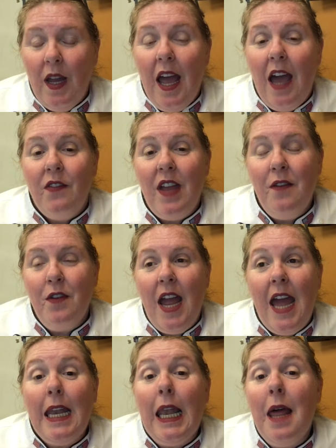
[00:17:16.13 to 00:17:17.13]
Have you ever
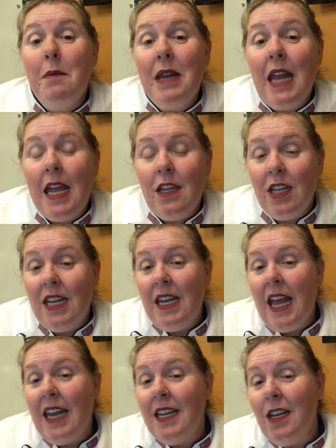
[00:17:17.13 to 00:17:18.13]
had lemonade? You
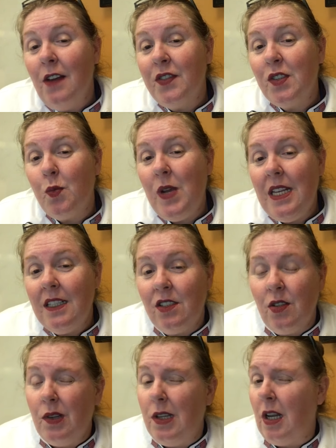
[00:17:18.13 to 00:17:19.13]
didn't add enough sweetness
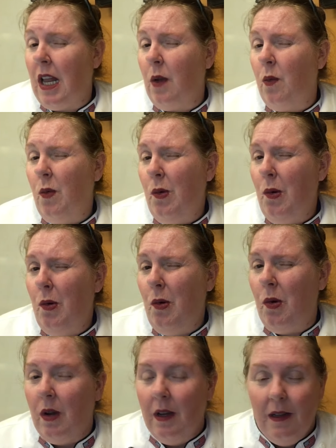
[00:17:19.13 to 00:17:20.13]
to it and you're like,
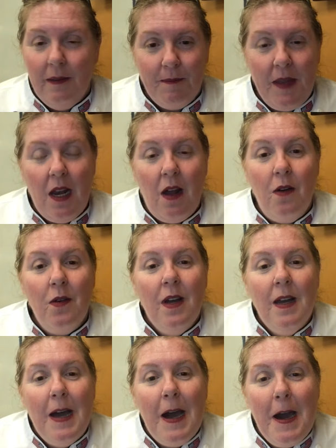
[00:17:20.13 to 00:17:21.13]
ooh,
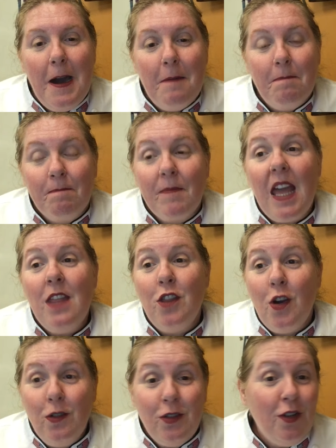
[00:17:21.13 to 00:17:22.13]
and
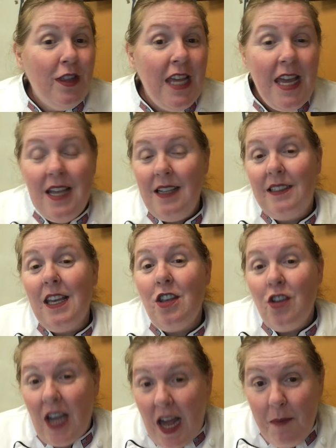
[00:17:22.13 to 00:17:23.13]
those are things that
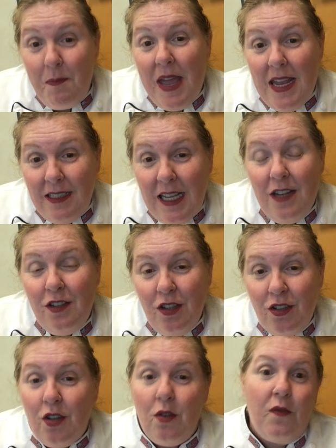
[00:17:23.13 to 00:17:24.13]
you got to pay
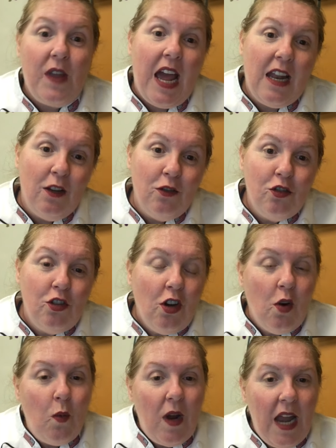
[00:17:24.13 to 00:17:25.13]
attention to. If you add a little
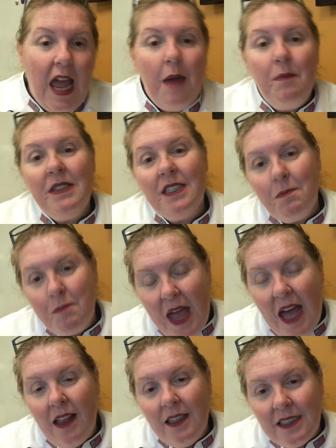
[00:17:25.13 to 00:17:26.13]
sugar, what happens? It
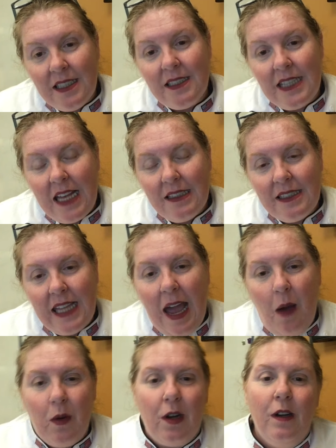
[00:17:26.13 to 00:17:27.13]
balances that
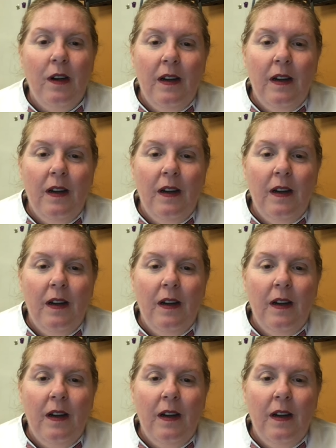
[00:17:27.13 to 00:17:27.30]
sour.